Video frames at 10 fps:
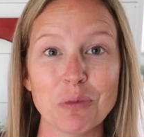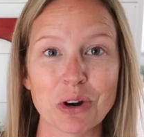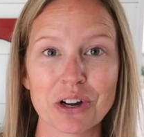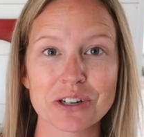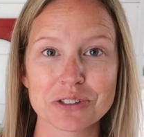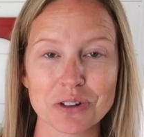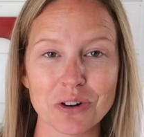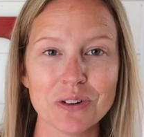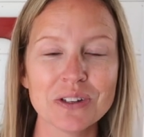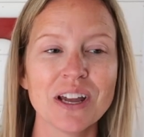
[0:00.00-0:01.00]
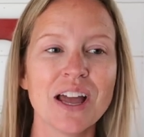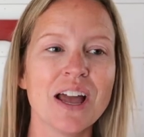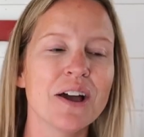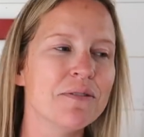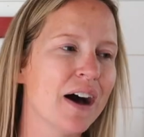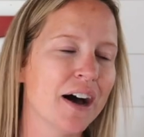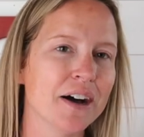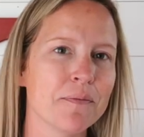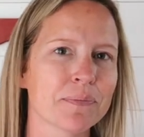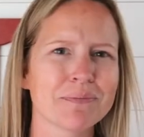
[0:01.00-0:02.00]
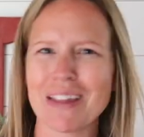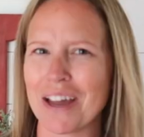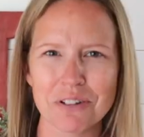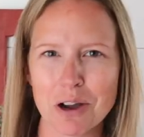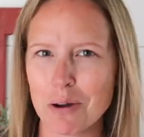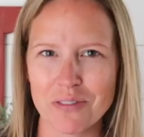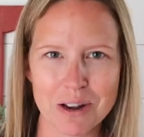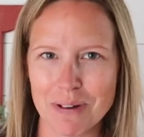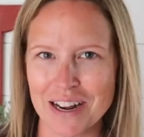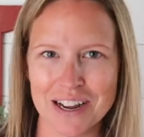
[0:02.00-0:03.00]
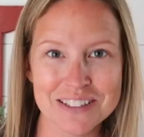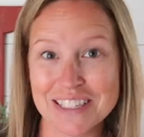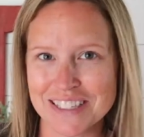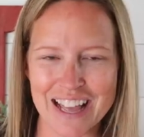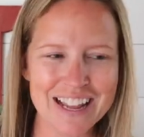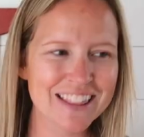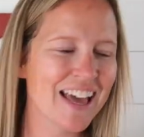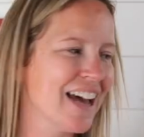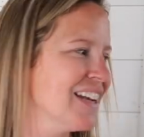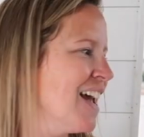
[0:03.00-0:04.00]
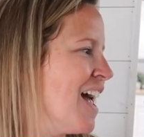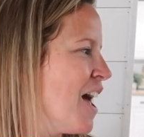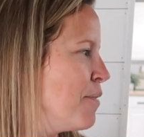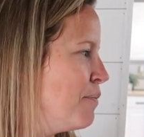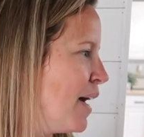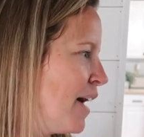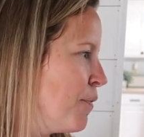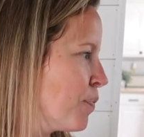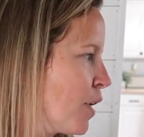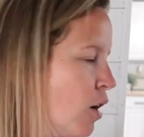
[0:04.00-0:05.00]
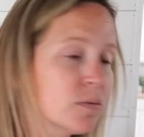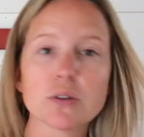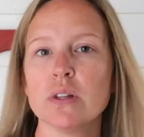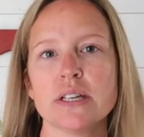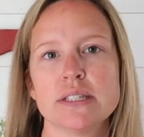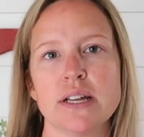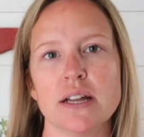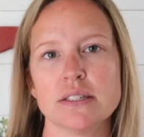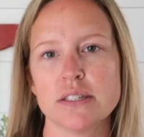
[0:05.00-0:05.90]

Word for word: more controlled. I don't know if anybody else is like that, but homeschool is done.